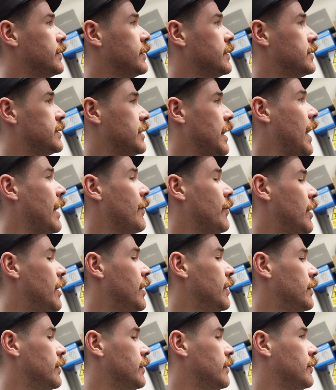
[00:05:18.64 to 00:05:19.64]
Is the
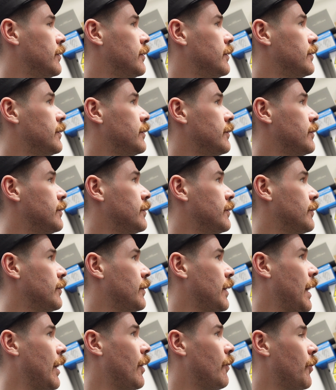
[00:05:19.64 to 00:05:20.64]
hammer
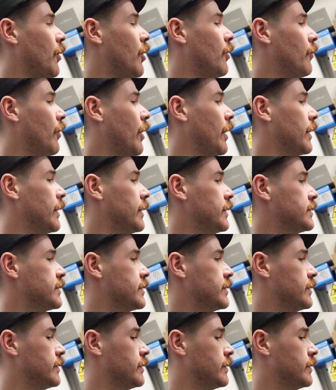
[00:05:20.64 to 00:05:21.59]
out bottom brackets.